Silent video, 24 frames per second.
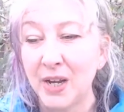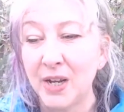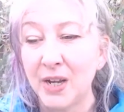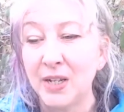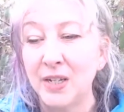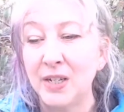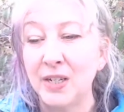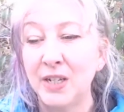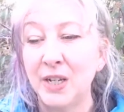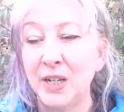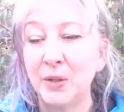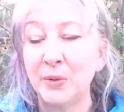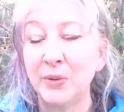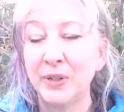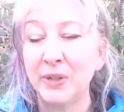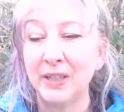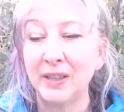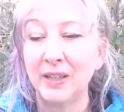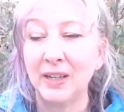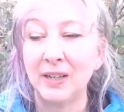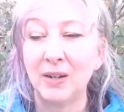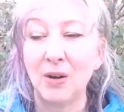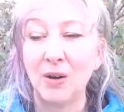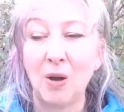Knowing
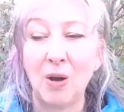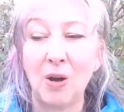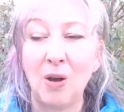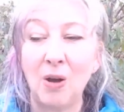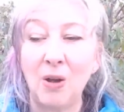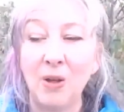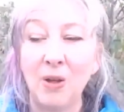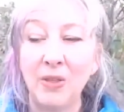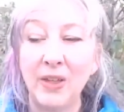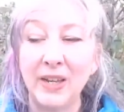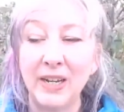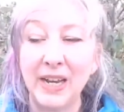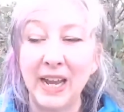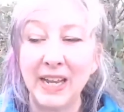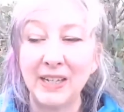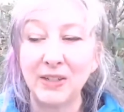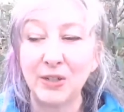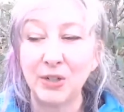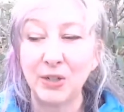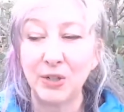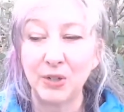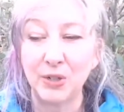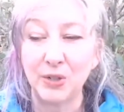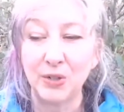that all that
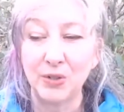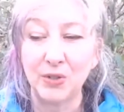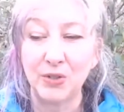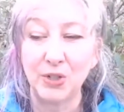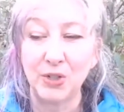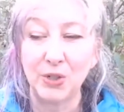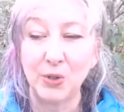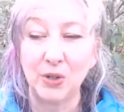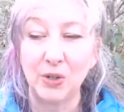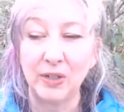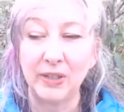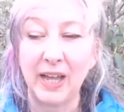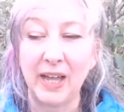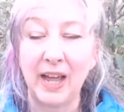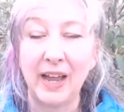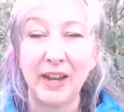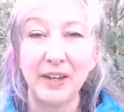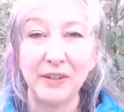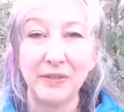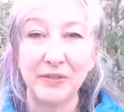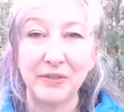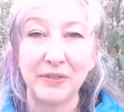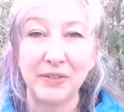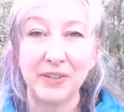enters your life
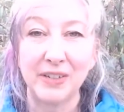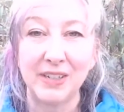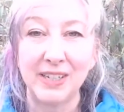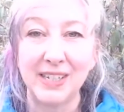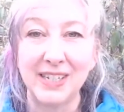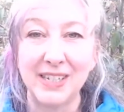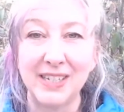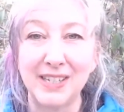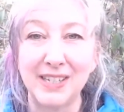is